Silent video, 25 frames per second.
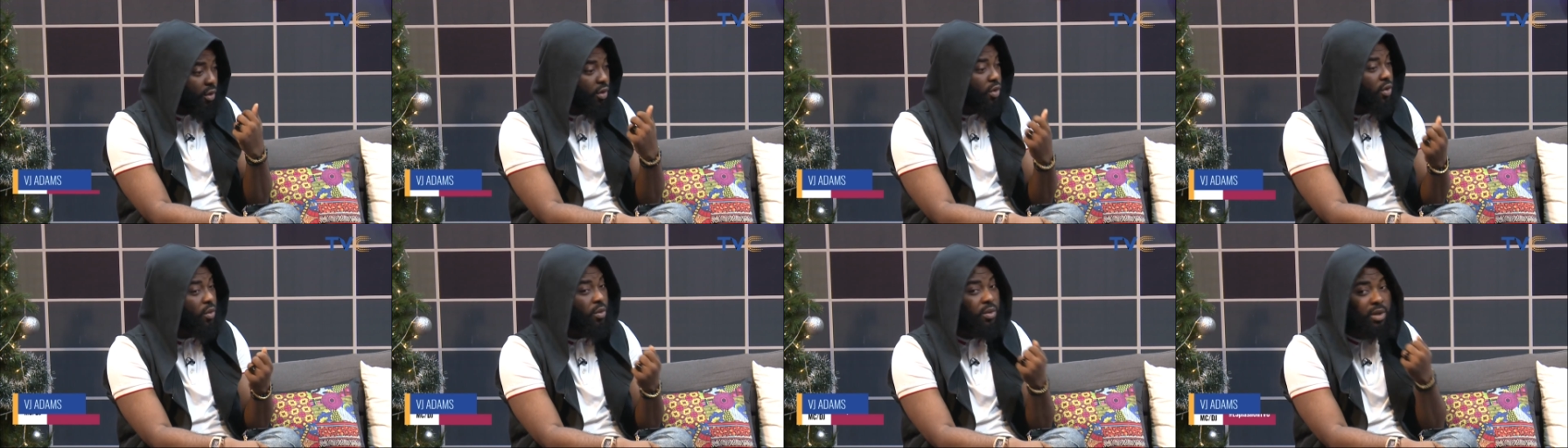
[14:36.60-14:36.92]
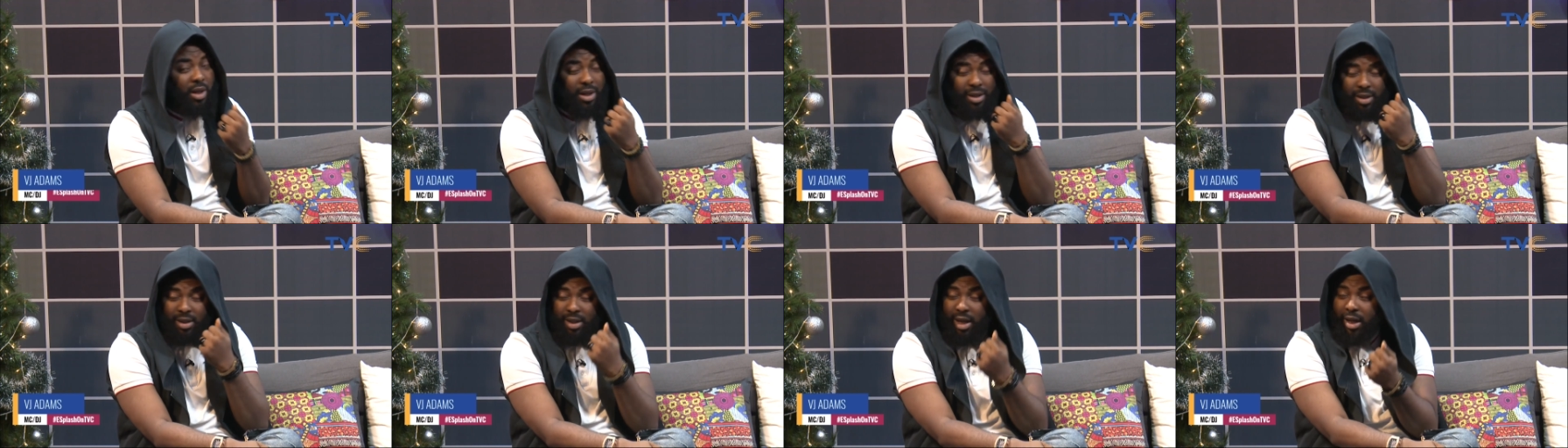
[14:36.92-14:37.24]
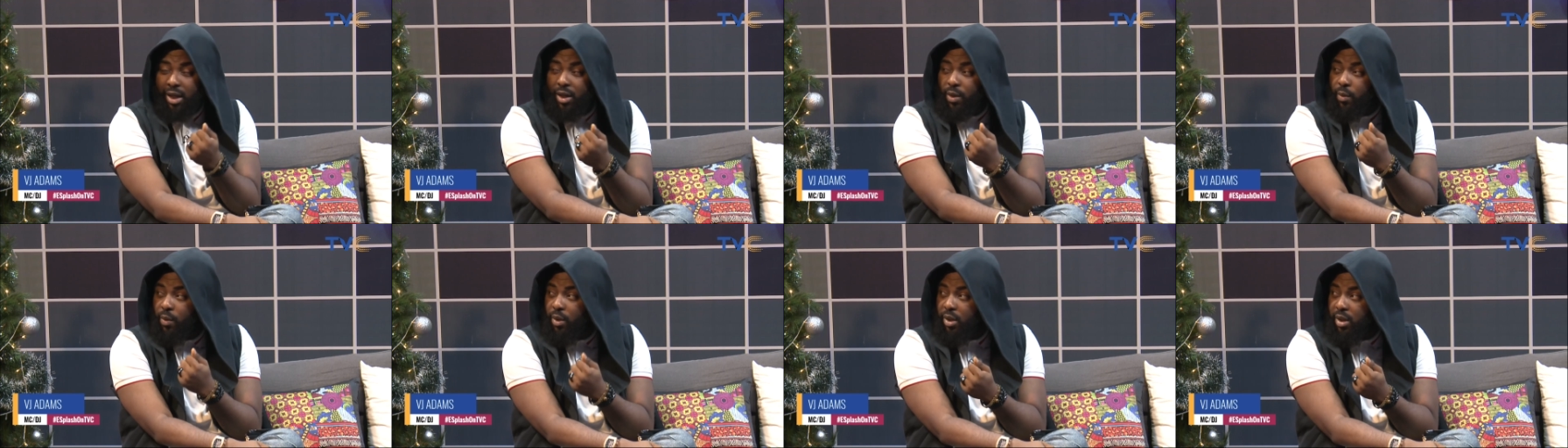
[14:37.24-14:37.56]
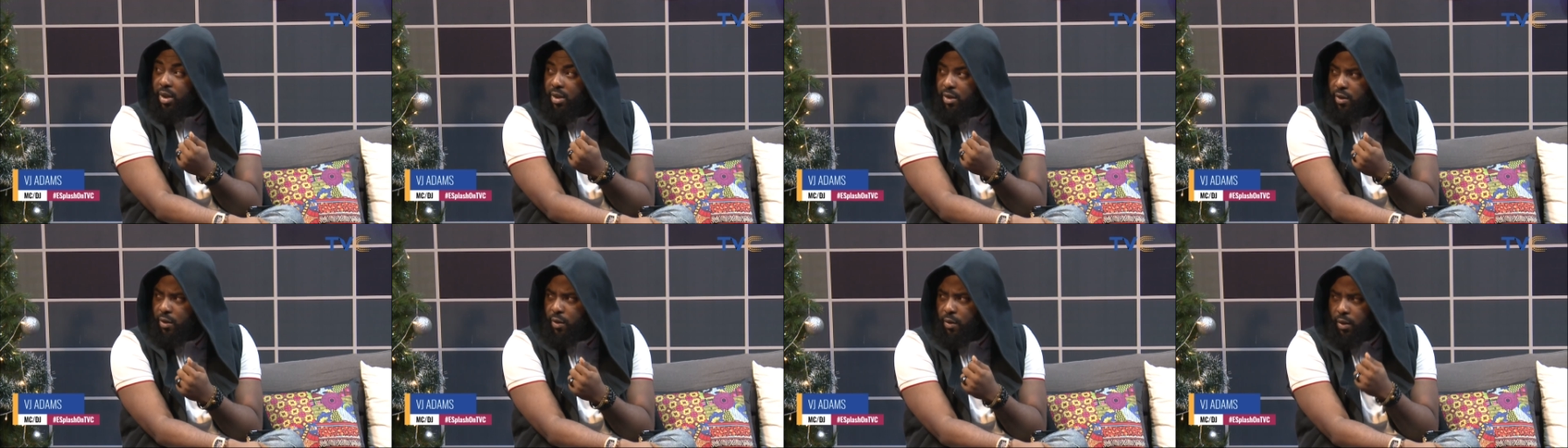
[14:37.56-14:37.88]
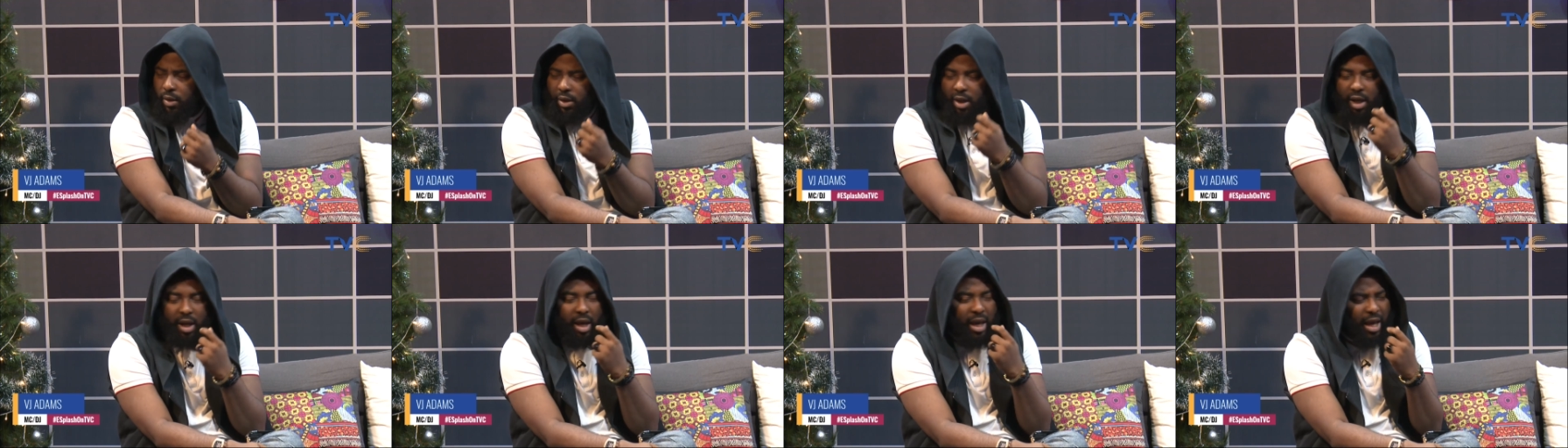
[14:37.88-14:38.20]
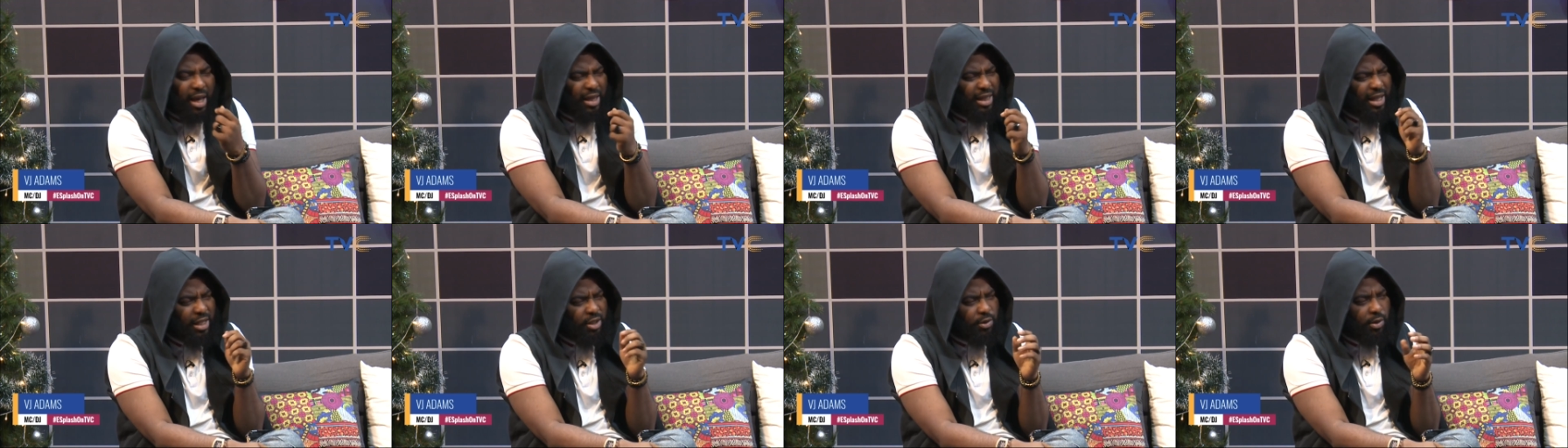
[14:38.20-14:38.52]
He knows exactly what he's doing.
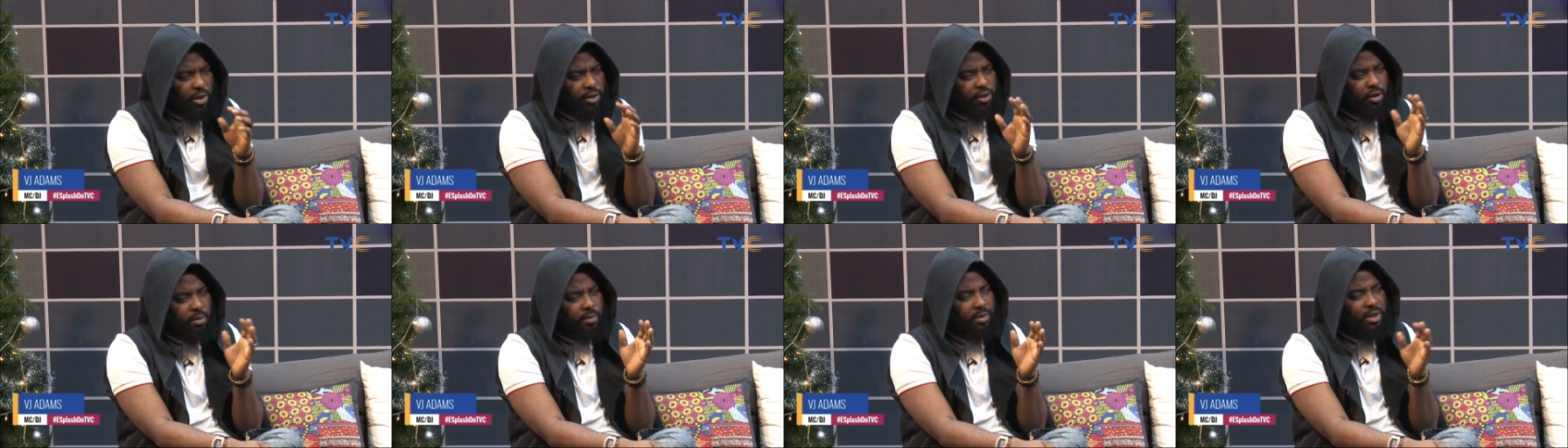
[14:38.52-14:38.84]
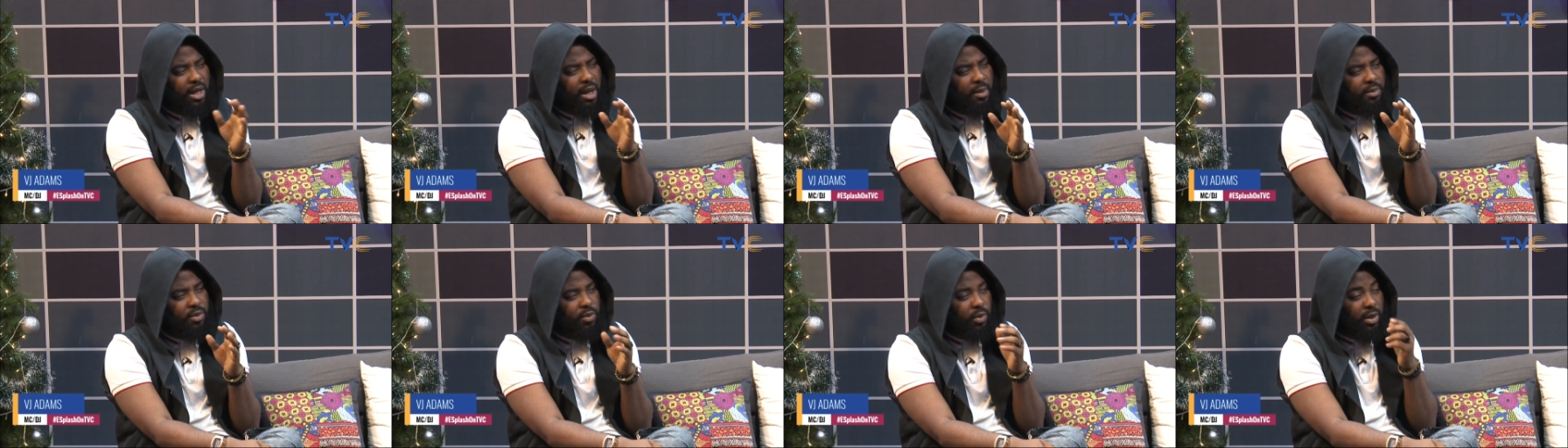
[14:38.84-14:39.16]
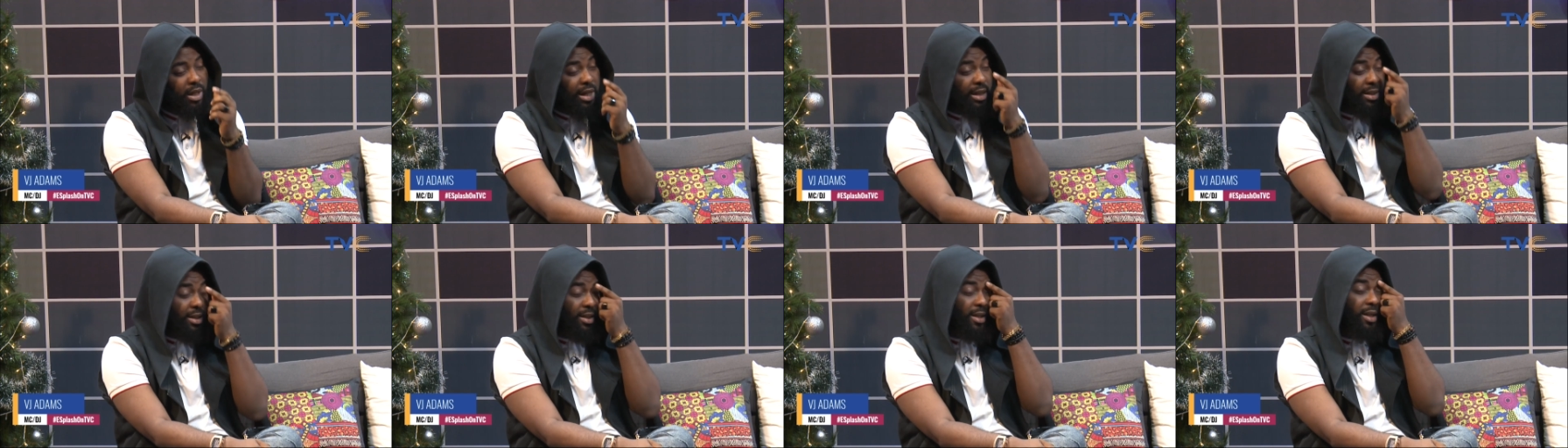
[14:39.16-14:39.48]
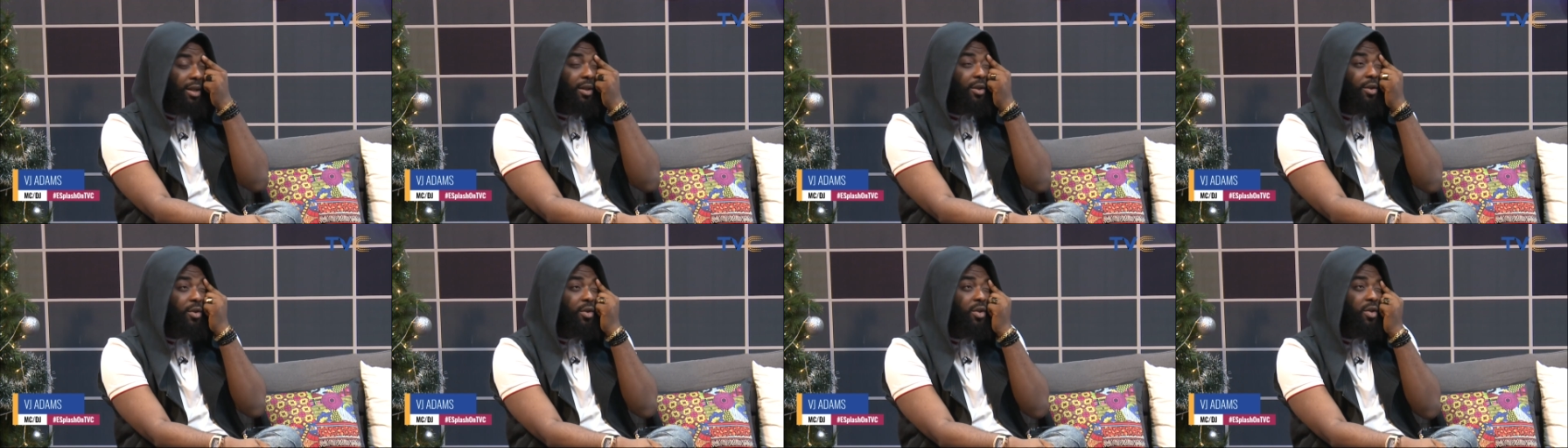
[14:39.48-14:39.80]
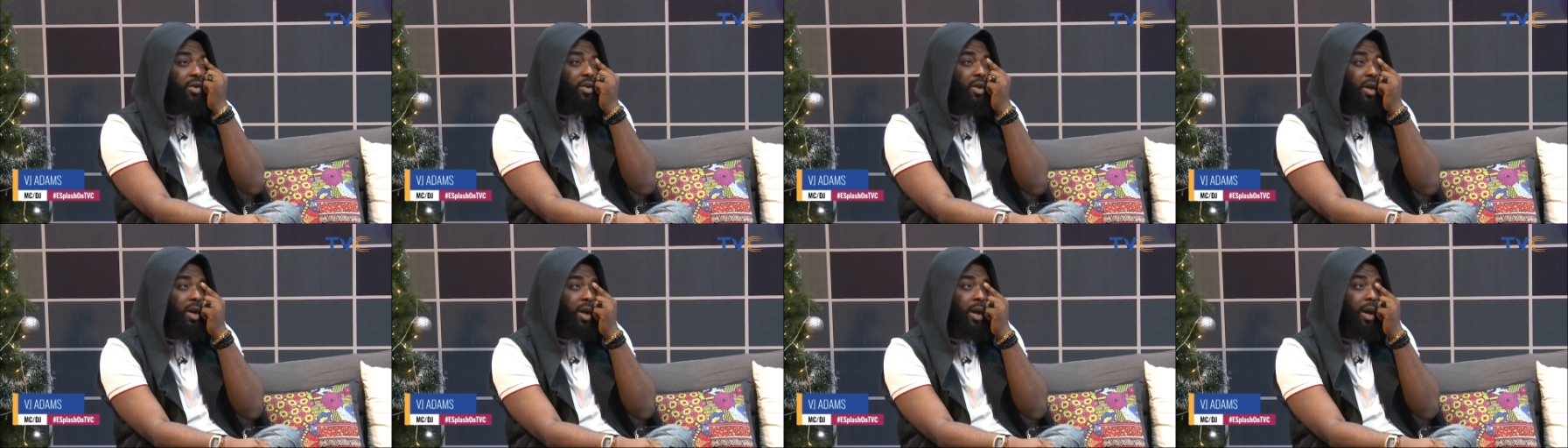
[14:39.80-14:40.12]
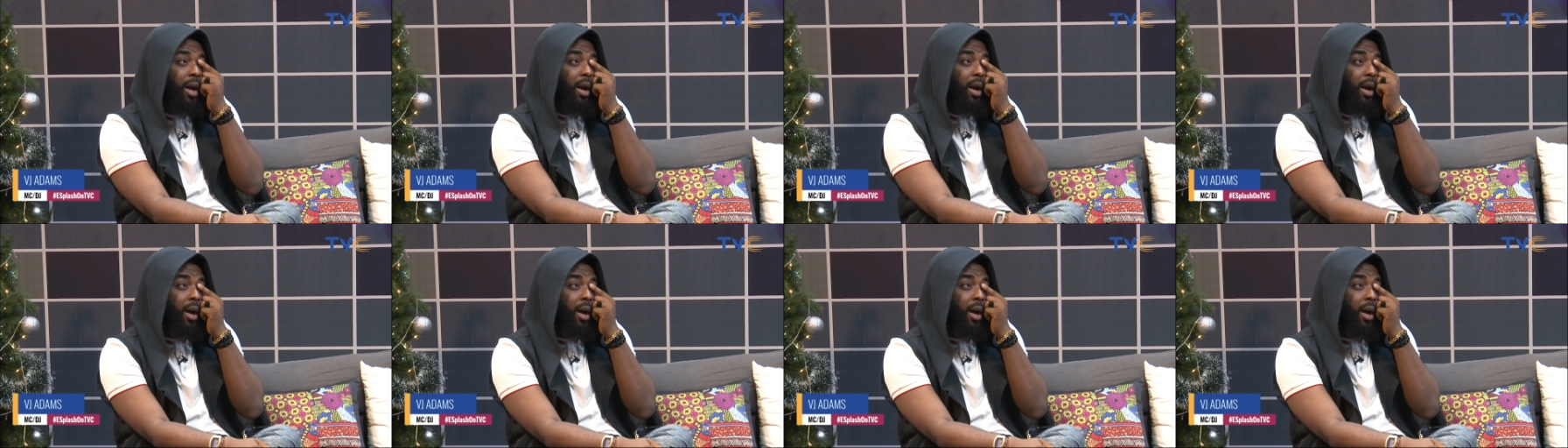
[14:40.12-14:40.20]
And that's why sometimes when I see those